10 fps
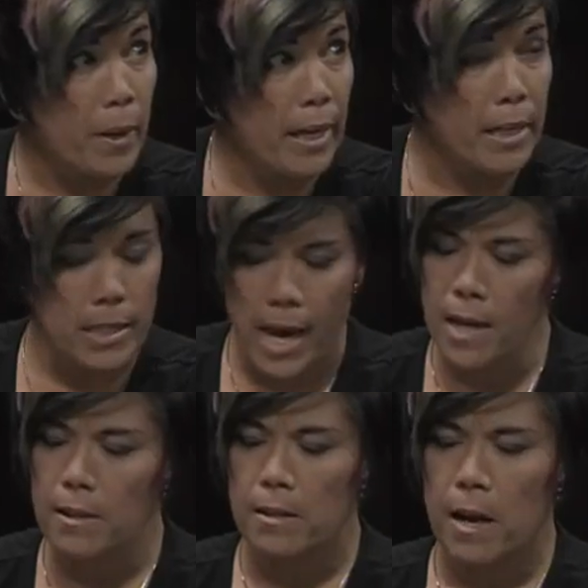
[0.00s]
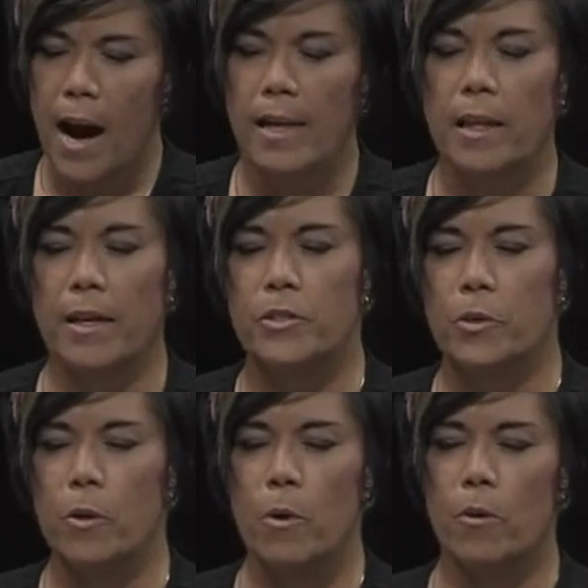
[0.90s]
get into that, I'd like to
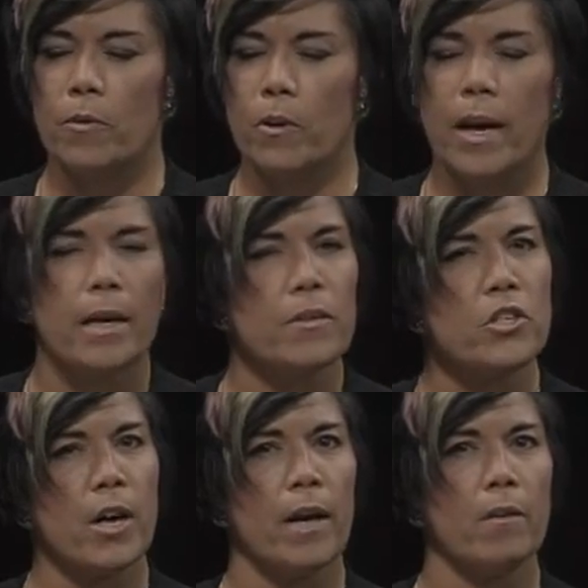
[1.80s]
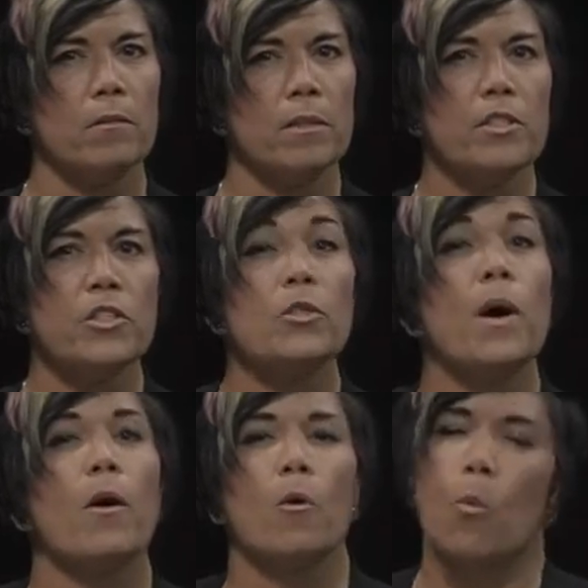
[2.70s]
go over and give a shout out to
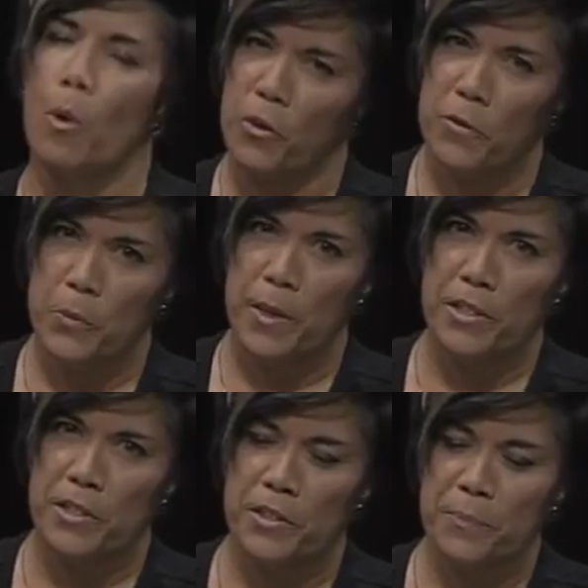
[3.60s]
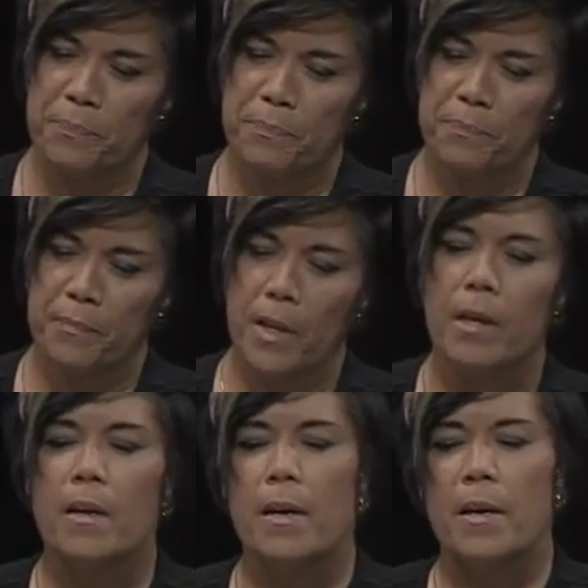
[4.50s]
our wonderful sponsors.
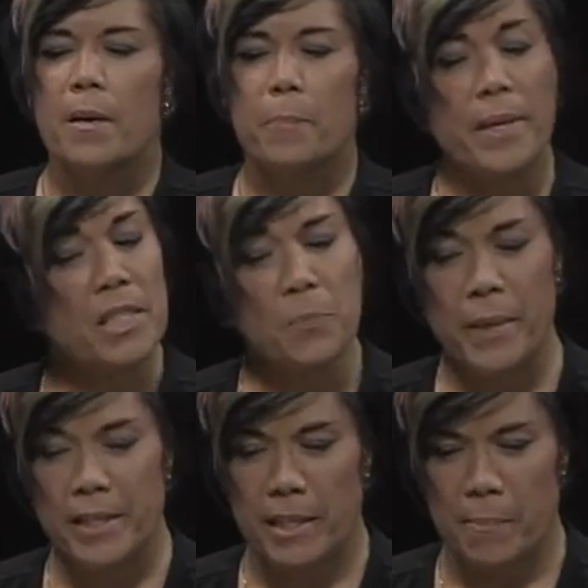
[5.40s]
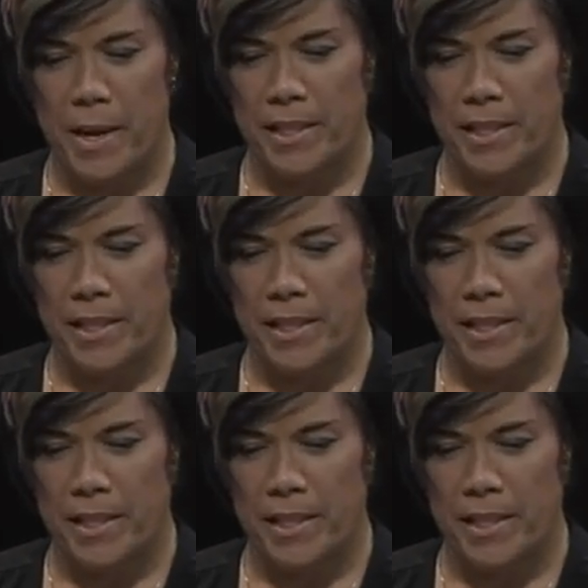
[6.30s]
Pieces Pizza by the